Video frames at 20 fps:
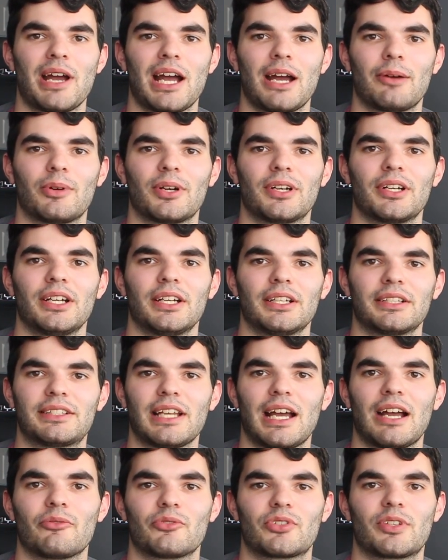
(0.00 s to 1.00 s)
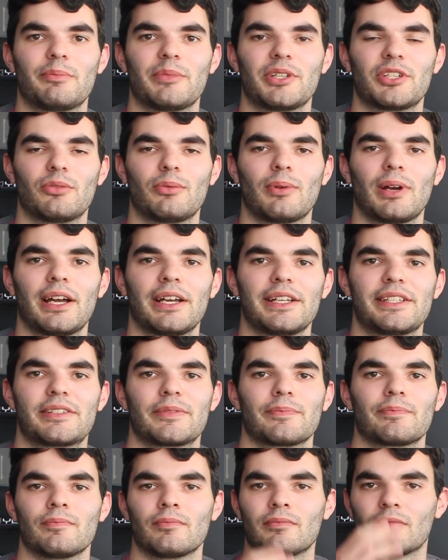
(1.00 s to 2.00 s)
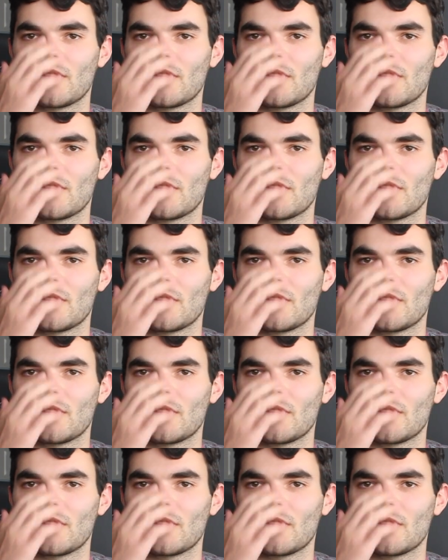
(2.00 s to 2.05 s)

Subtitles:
power down to middleweight.